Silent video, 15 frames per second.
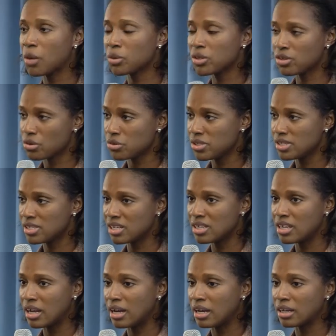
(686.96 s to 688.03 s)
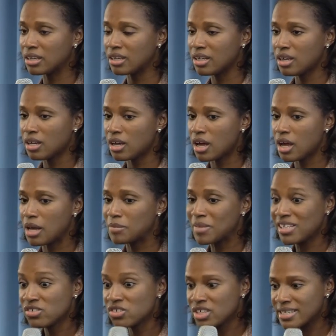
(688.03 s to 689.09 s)
with Ernst & Young um,
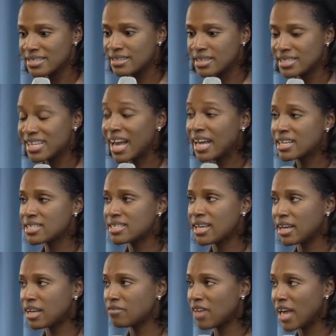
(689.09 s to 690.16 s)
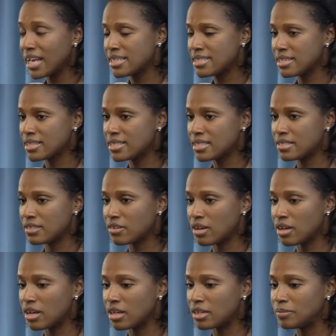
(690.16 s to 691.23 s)
and just the data set of exits
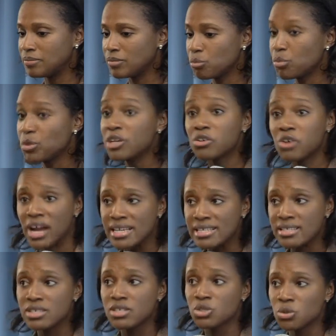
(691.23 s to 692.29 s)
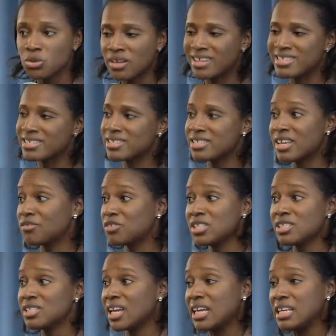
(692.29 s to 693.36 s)
uh, pre-crisis 2007 to
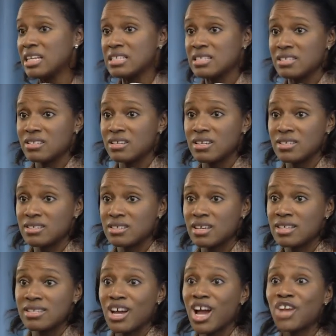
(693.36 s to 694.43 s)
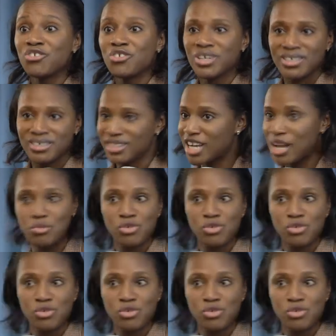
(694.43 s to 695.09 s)
date is, is, is 100, and I'm